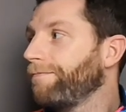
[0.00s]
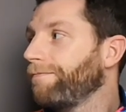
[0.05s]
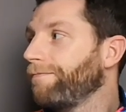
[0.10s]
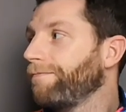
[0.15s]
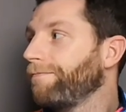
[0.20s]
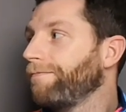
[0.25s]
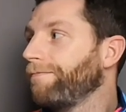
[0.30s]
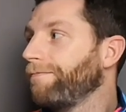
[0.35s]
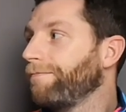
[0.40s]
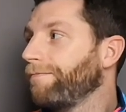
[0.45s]

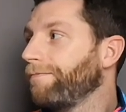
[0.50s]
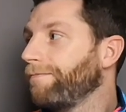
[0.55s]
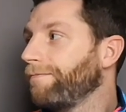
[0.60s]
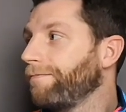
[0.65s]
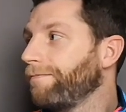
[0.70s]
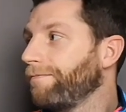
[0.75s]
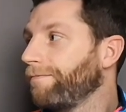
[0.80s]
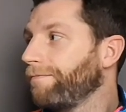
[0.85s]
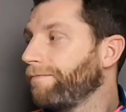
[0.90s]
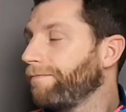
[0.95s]

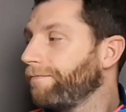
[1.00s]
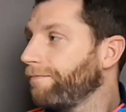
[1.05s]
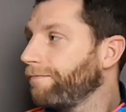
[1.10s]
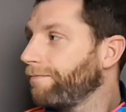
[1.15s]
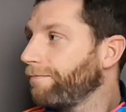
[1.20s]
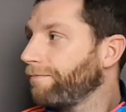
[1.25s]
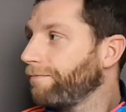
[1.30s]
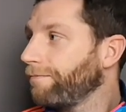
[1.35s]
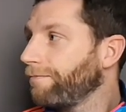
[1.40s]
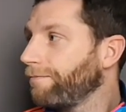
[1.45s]

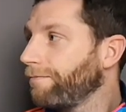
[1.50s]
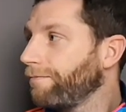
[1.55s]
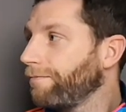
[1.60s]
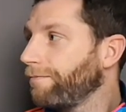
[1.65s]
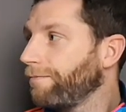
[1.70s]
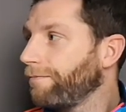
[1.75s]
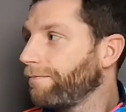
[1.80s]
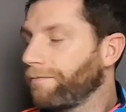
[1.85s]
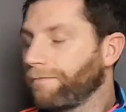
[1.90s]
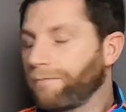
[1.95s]

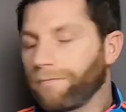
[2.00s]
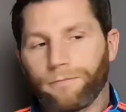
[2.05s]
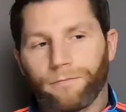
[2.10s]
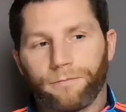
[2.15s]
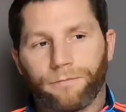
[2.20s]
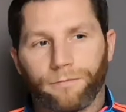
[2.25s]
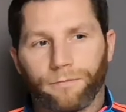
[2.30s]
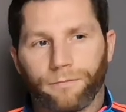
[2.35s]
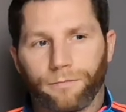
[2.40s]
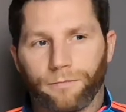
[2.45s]

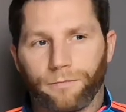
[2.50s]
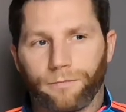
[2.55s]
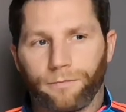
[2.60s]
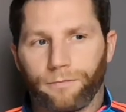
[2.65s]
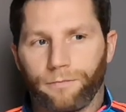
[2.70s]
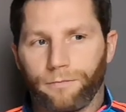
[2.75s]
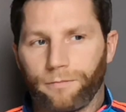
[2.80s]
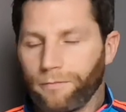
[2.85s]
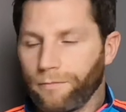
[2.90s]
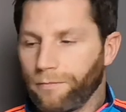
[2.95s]

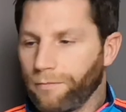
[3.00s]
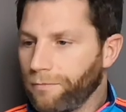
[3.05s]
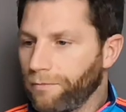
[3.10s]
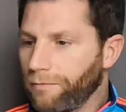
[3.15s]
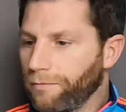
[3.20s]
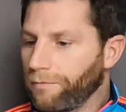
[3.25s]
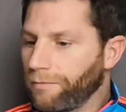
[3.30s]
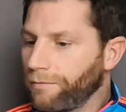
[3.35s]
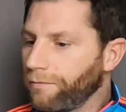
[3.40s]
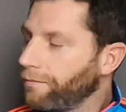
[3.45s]

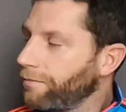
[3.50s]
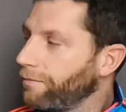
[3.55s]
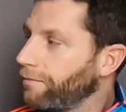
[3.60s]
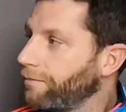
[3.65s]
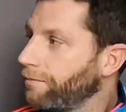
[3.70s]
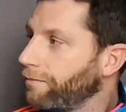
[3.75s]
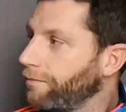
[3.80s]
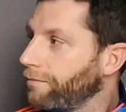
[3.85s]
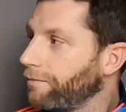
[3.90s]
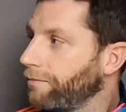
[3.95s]

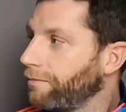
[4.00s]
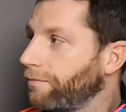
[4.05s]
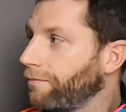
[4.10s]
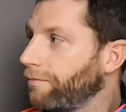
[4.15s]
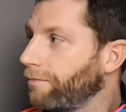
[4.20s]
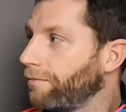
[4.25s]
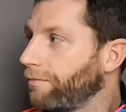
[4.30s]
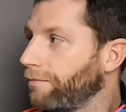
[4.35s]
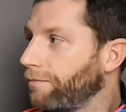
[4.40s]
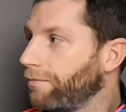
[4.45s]

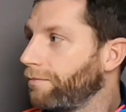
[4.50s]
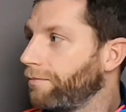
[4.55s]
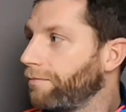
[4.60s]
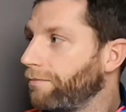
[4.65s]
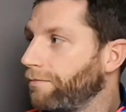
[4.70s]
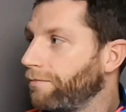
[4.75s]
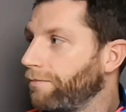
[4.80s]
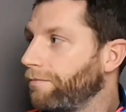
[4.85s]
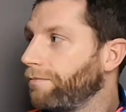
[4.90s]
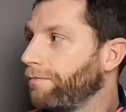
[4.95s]

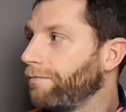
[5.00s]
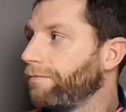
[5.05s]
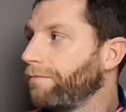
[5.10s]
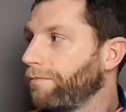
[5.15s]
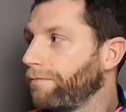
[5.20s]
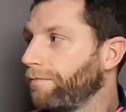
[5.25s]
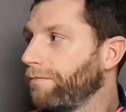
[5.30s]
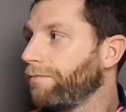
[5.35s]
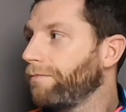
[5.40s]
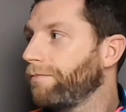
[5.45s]

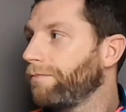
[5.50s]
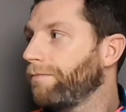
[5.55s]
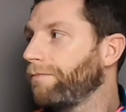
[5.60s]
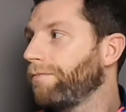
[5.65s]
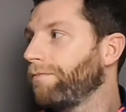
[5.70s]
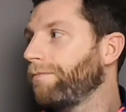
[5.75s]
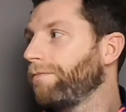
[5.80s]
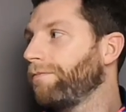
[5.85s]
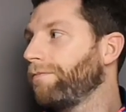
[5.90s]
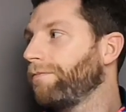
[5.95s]

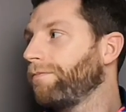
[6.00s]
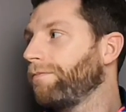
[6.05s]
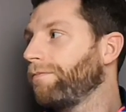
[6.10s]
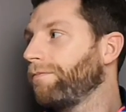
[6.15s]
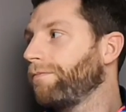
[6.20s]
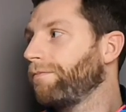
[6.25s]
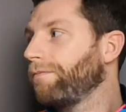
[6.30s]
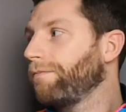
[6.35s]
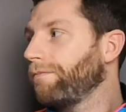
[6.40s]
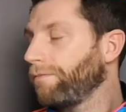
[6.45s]

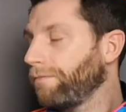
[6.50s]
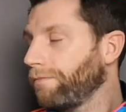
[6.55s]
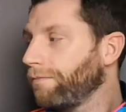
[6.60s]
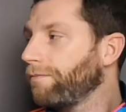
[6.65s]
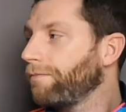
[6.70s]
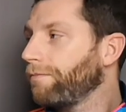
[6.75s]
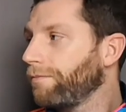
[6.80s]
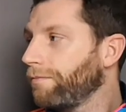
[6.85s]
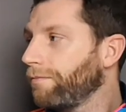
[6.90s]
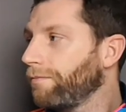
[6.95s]

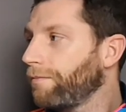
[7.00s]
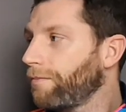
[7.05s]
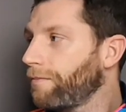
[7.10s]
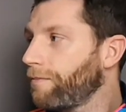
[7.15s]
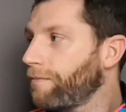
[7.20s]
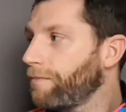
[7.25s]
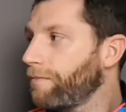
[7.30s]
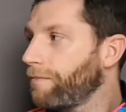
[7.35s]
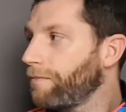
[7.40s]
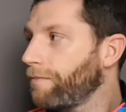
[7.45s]

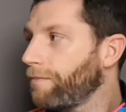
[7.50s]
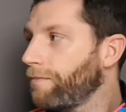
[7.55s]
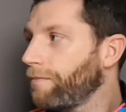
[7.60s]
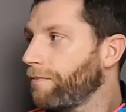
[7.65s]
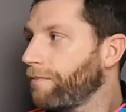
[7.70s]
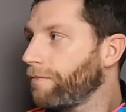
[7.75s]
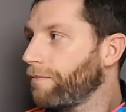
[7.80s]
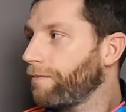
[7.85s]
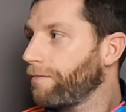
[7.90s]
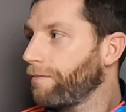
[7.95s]
(silent)